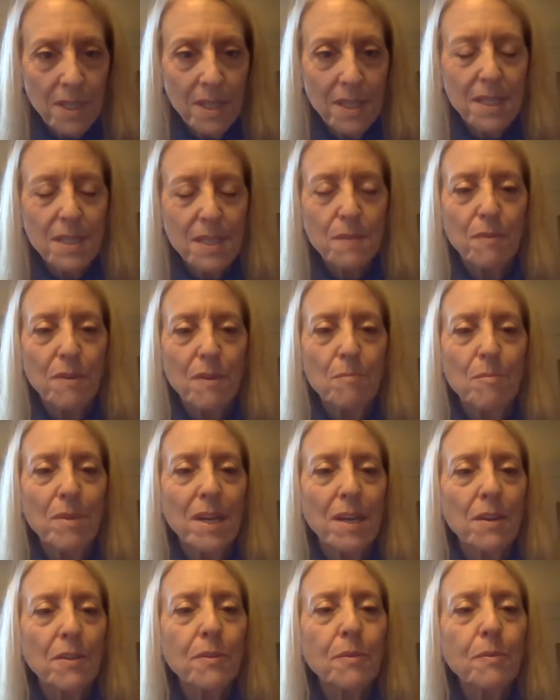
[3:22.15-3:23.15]
This would have
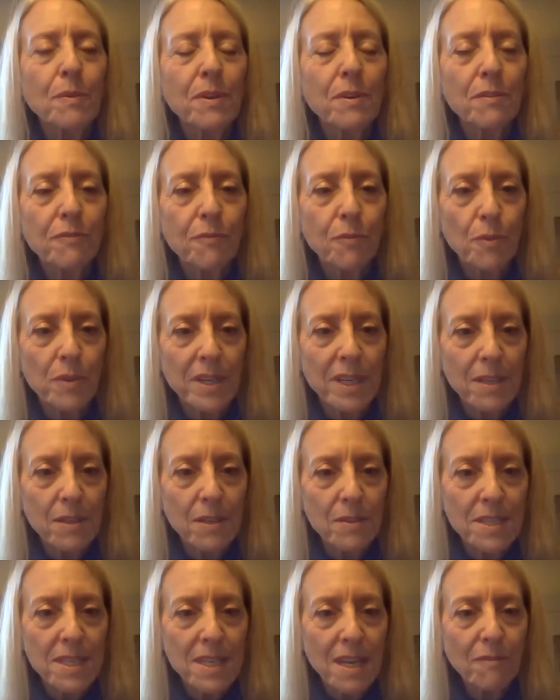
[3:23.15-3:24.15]
been 3 or 4
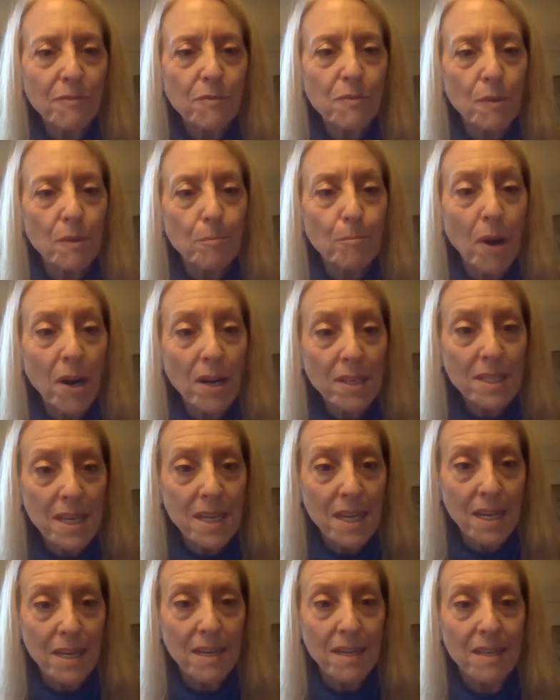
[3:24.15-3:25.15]
years after
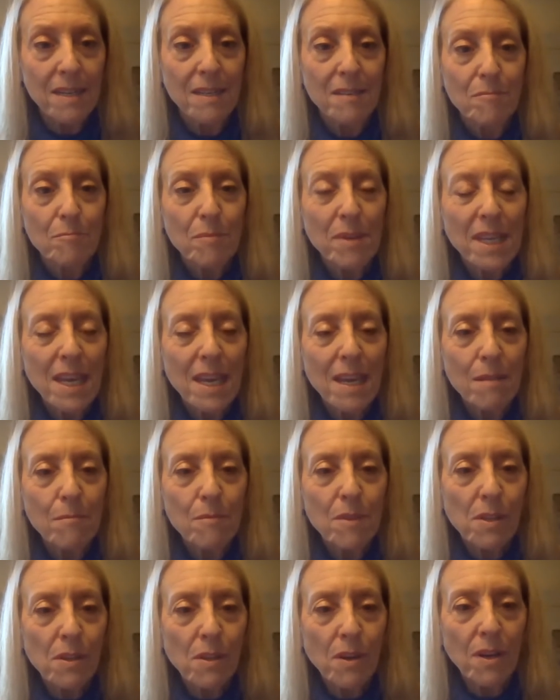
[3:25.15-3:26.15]
apartheid became
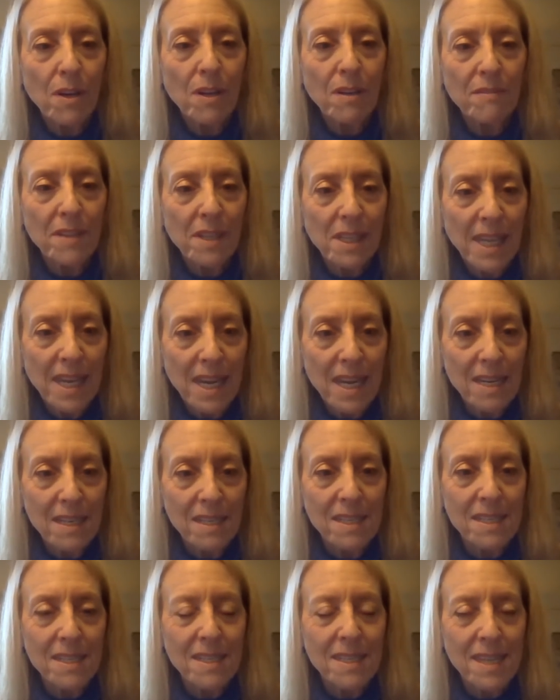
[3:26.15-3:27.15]
the law of the land
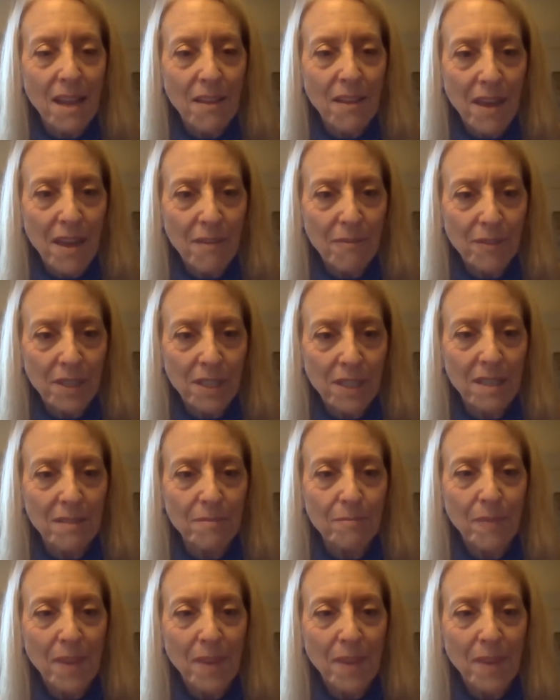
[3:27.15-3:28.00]
in South Africa,